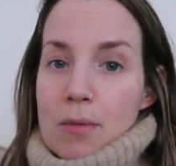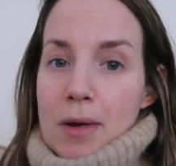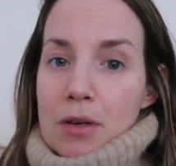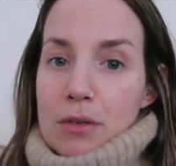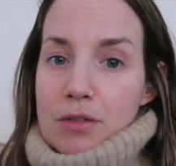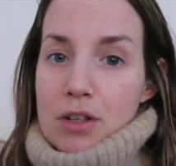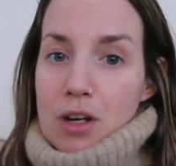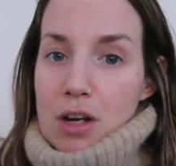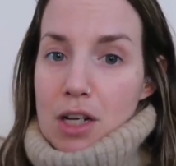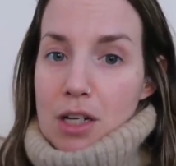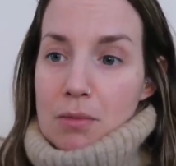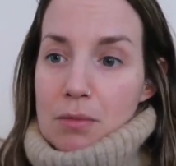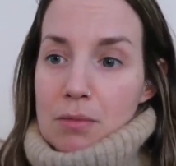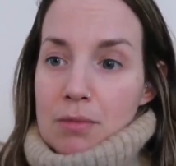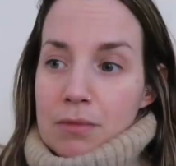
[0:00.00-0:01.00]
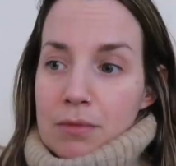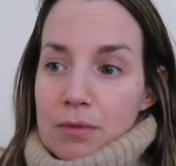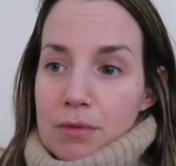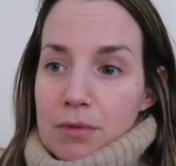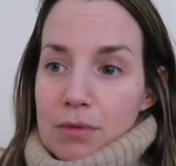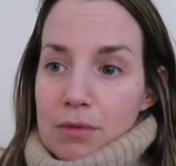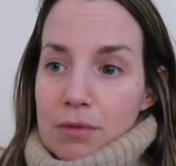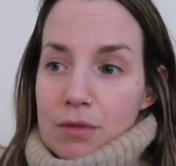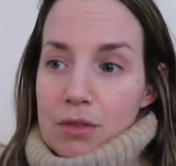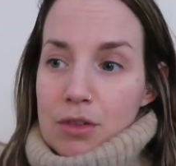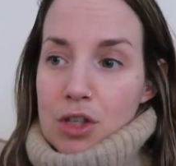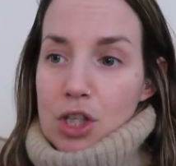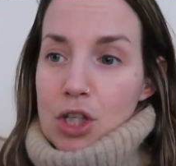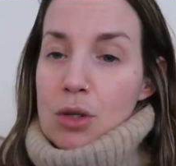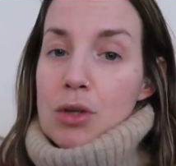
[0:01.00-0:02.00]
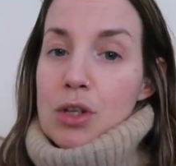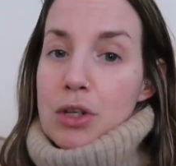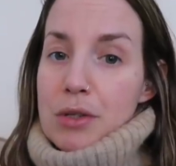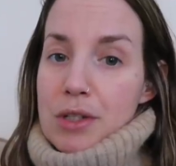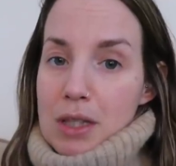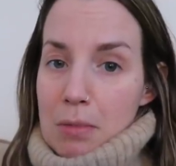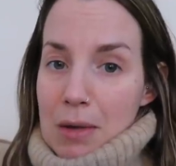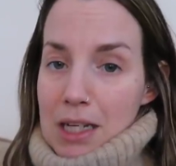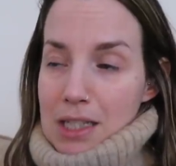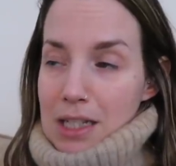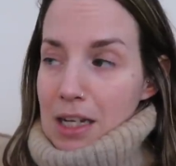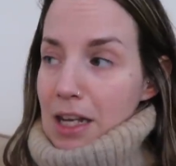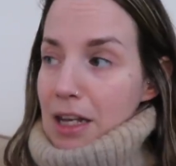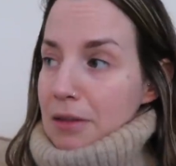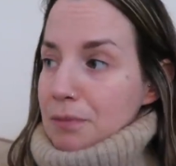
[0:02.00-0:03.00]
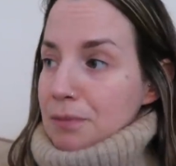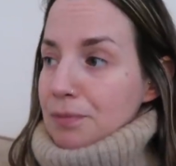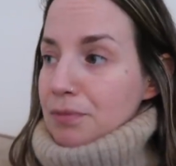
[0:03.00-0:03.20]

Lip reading: amount of time that you use the bassinet,